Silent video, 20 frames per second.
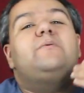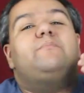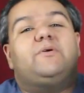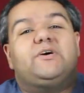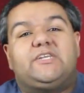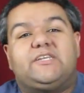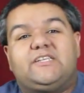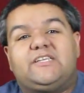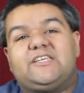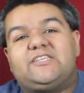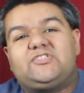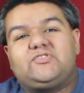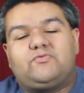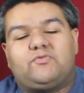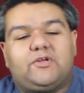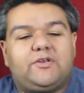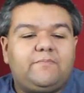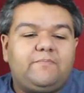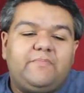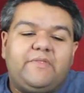But in this
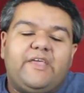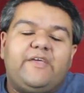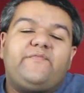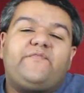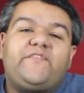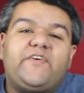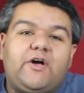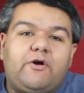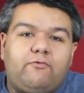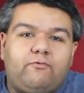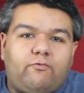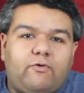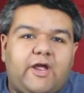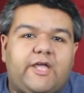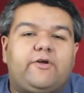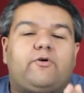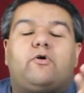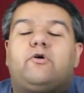one, it felt right.